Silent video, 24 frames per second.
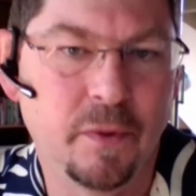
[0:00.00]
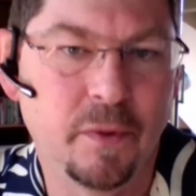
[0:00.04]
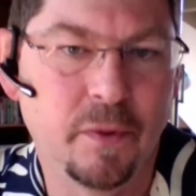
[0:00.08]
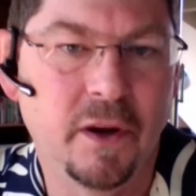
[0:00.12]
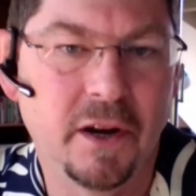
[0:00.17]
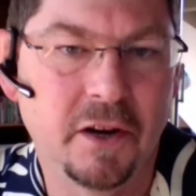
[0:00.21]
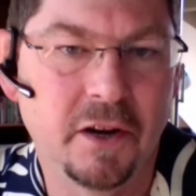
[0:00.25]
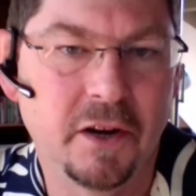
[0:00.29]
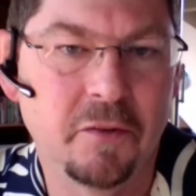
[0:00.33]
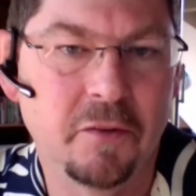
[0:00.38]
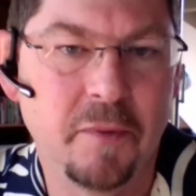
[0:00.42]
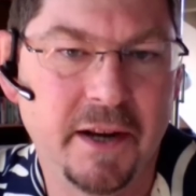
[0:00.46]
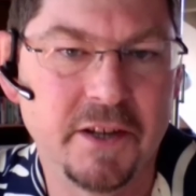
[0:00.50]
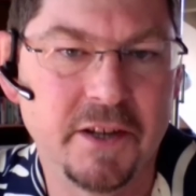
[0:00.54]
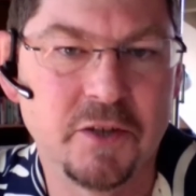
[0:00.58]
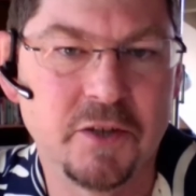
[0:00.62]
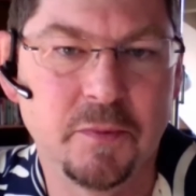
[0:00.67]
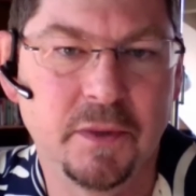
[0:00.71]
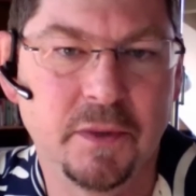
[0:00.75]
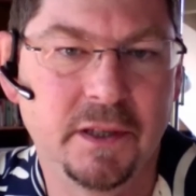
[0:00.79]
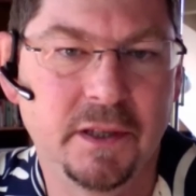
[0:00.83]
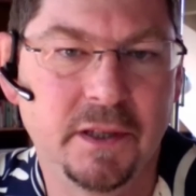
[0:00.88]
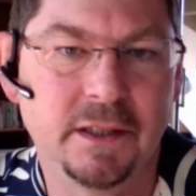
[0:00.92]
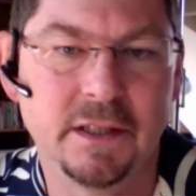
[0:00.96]
product
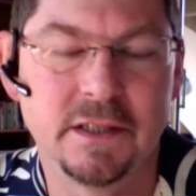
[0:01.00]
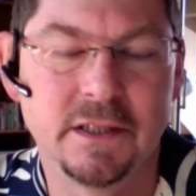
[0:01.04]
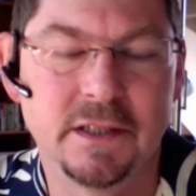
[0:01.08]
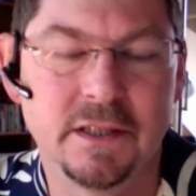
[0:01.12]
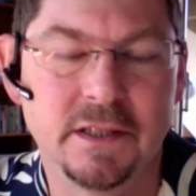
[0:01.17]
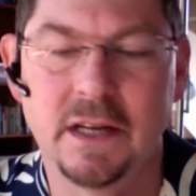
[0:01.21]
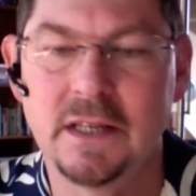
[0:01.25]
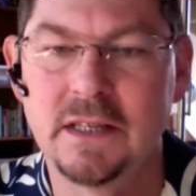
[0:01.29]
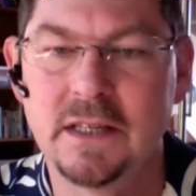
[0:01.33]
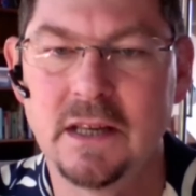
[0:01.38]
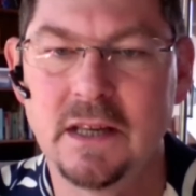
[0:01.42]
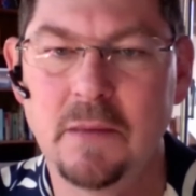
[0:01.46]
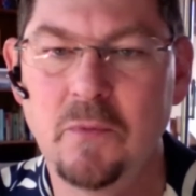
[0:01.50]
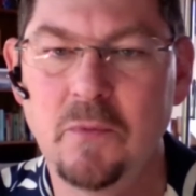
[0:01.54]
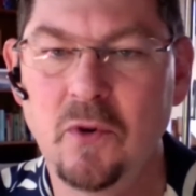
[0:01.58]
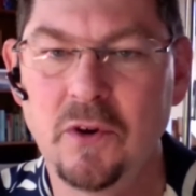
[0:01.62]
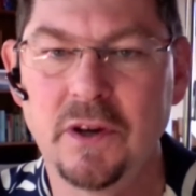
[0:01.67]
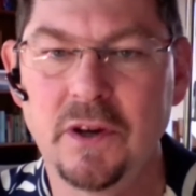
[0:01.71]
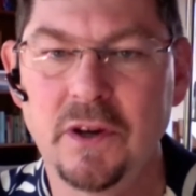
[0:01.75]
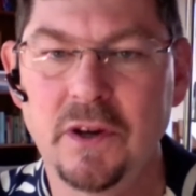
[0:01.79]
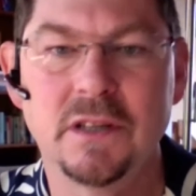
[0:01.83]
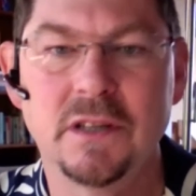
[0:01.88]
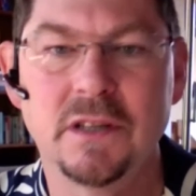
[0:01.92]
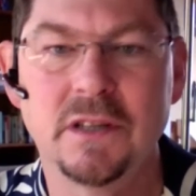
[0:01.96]
management is. And in some
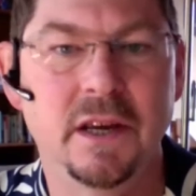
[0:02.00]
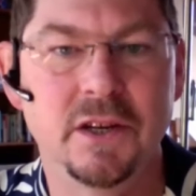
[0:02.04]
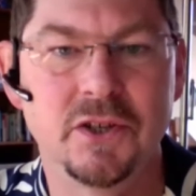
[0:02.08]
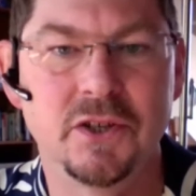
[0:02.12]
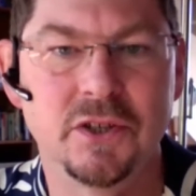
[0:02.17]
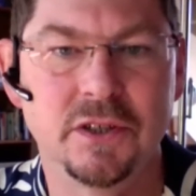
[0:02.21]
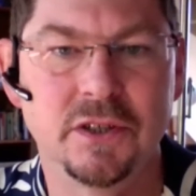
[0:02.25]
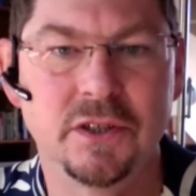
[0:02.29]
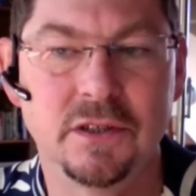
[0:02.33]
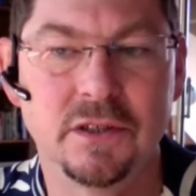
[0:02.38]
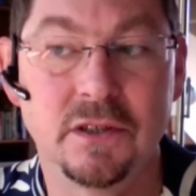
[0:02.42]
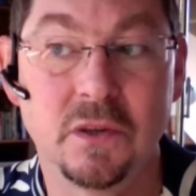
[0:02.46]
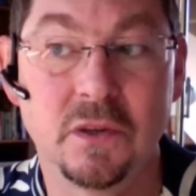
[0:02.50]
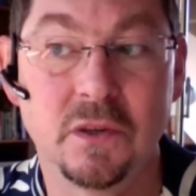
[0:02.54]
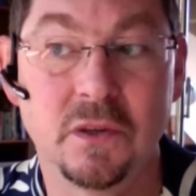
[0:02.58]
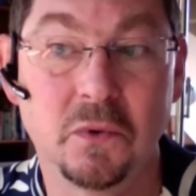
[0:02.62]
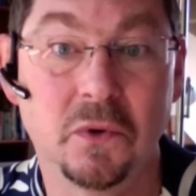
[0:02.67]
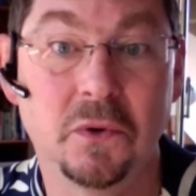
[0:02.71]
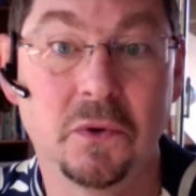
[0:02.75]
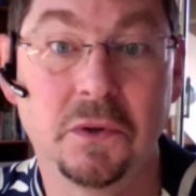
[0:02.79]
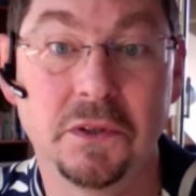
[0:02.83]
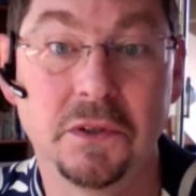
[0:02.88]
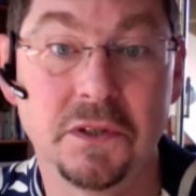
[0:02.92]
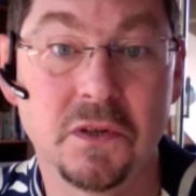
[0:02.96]
organizations, the
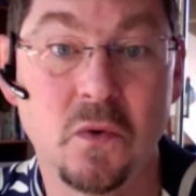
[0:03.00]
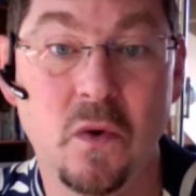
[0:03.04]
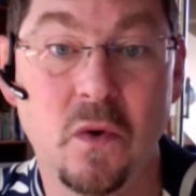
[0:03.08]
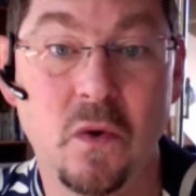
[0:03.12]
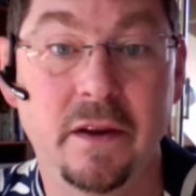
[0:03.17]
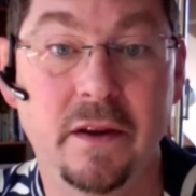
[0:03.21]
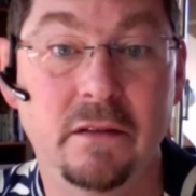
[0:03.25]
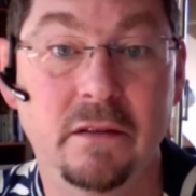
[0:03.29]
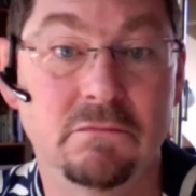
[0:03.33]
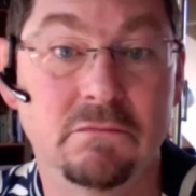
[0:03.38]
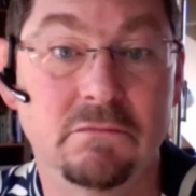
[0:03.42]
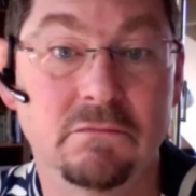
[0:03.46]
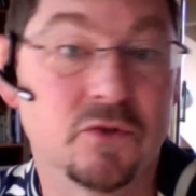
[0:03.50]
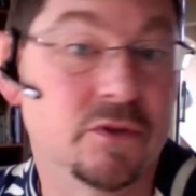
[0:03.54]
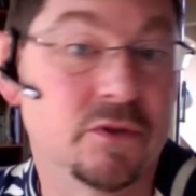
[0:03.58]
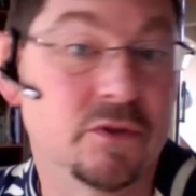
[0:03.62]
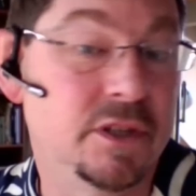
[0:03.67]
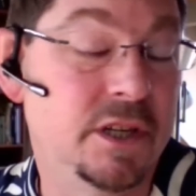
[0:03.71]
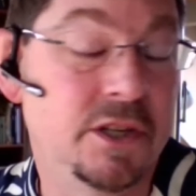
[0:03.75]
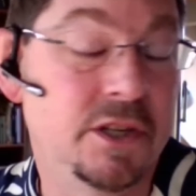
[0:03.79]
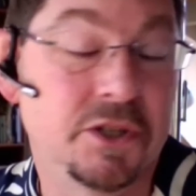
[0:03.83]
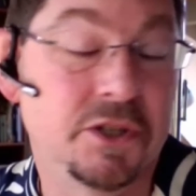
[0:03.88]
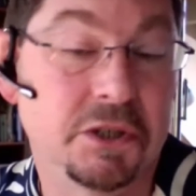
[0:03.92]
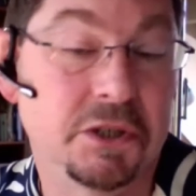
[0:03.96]
role is quite
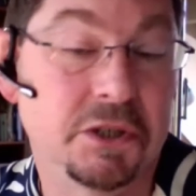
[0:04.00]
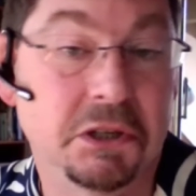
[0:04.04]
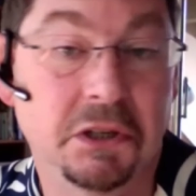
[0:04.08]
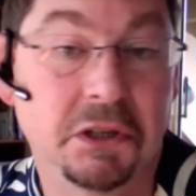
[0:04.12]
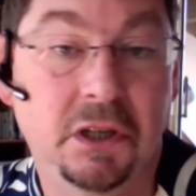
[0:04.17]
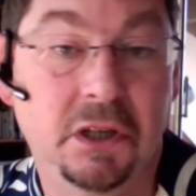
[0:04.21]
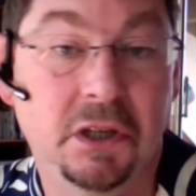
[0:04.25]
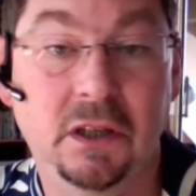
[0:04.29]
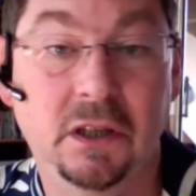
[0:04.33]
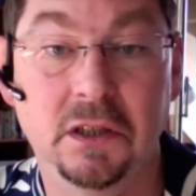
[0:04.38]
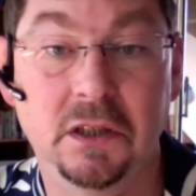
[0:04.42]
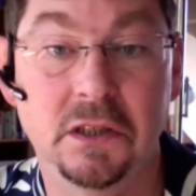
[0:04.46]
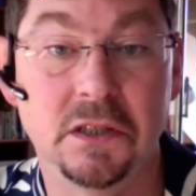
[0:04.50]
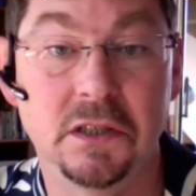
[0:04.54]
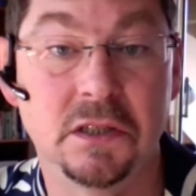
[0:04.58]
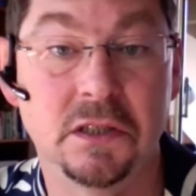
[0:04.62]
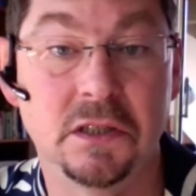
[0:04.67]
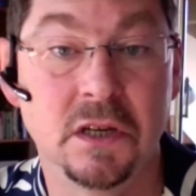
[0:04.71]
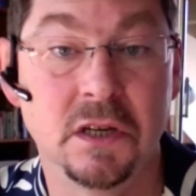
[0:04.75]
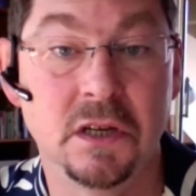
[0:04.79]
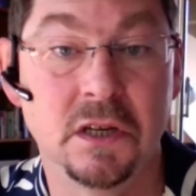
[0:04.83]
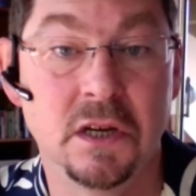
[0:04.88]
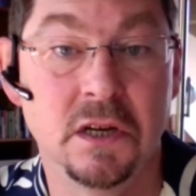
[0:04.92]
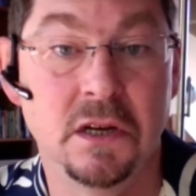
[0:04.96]
strategic.
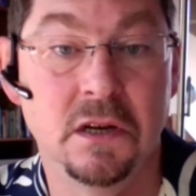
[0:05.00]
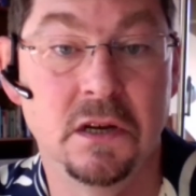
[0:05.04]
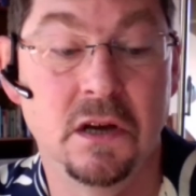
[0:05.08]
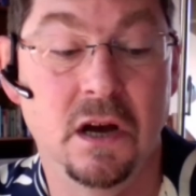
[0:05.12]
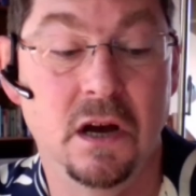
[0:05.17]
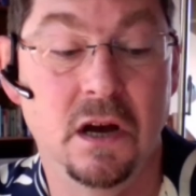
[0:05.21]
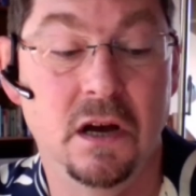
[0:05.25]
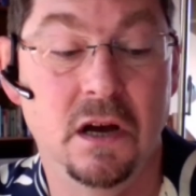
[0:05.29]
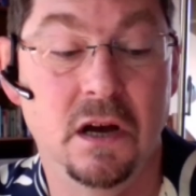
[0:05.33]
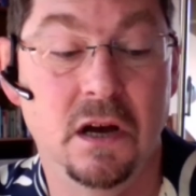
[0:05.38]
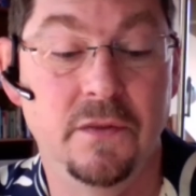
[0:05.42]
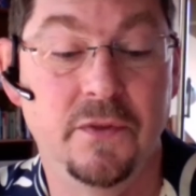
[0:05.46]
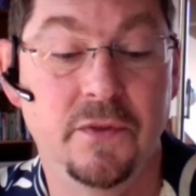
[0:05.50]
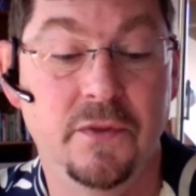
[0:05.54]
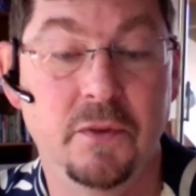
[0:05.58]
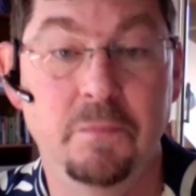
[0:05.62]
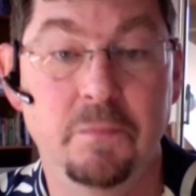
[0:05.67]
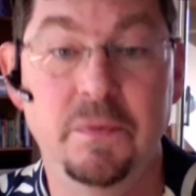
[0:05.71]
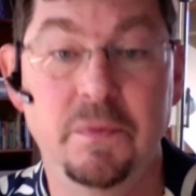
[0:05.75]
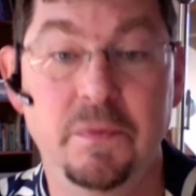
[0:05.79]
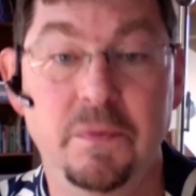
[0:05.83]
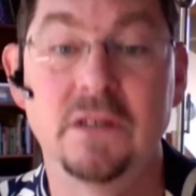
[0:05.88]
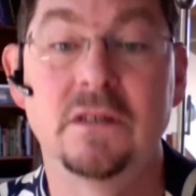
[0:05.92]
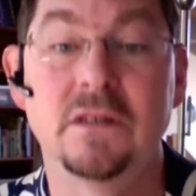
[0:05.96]
It's the
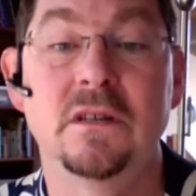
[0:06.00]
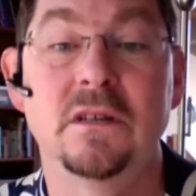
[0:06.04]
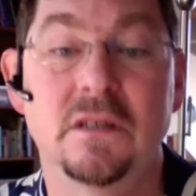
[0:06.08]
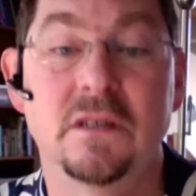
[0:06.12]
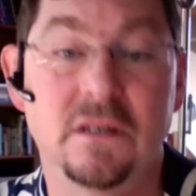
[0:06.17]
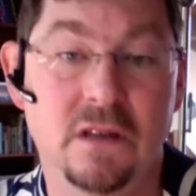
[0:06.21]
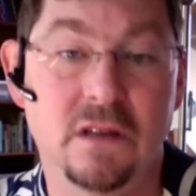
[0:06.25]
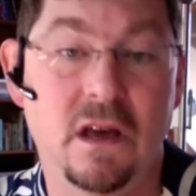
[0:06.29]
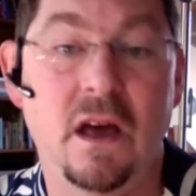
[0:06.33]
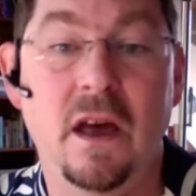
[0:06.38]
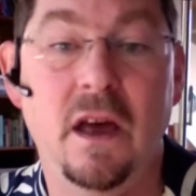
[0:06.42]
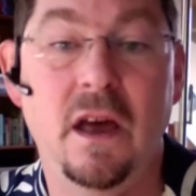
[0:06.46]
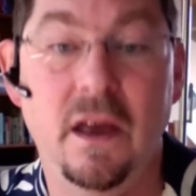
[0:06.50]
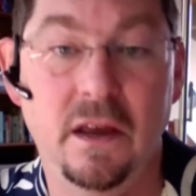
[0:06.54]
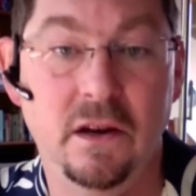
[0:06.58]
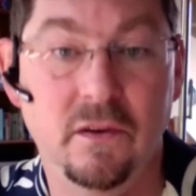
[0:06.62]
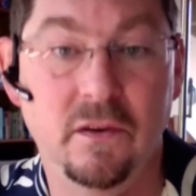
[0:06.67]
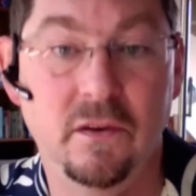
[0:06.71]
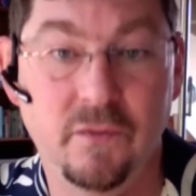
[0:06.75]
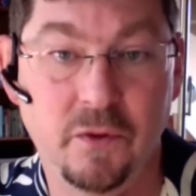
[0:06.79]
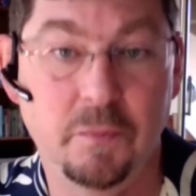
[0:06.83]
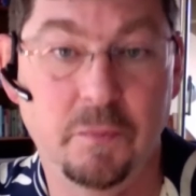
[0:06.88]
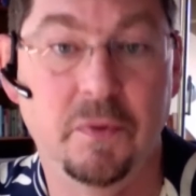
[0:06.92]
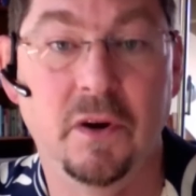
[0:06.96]
business side
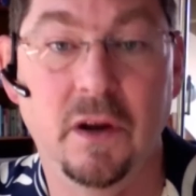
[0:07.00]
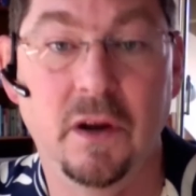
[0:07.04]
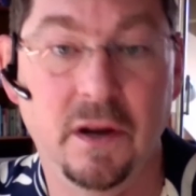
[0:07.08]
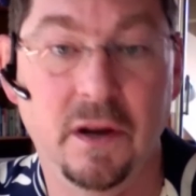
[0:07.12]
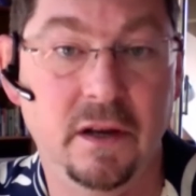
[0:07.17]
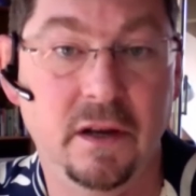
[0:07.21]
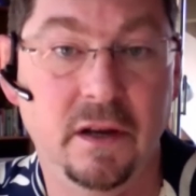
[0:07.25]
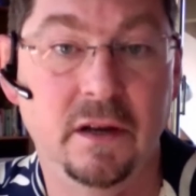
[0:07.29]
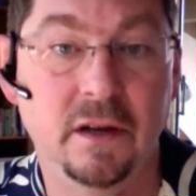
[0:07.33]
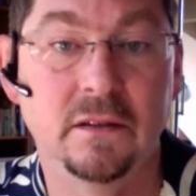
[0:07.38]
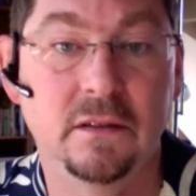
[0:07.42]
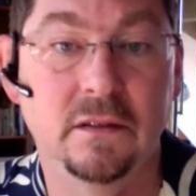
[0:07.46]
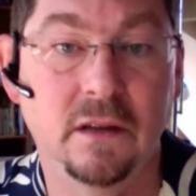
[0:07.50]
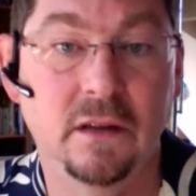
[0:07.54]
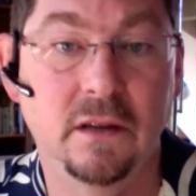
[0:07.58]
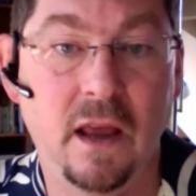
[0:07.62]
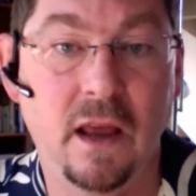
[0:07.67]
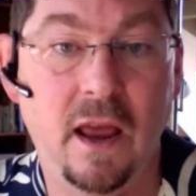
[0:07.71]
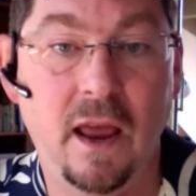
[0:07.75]
of the product.